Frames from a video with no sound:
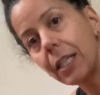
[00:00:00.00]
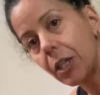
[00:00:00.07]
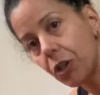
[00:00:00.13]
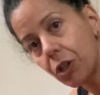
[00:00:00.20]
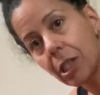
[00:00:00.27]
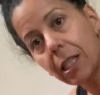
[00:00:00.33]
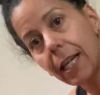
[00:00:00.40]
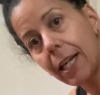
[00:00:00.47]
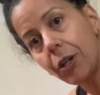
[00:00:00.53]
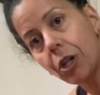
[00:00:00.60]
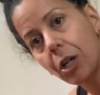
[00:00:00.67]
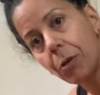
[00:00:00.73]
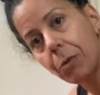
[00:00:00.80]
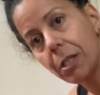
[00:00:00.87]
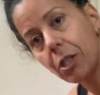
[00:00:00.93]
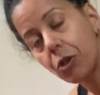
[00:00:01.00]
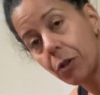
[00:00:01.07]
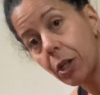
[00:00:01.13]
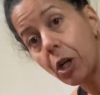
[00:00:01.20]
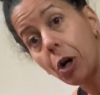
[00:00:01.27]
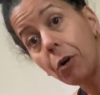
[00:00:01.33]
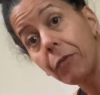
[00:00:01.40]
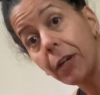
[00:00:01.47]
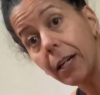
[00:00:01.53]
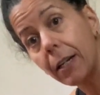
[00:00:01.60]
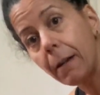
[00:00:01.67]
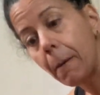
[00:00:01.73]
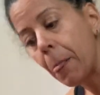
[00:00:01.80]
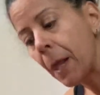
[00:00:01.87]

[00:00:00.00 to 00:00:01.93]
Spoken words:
years later. It was during COVID.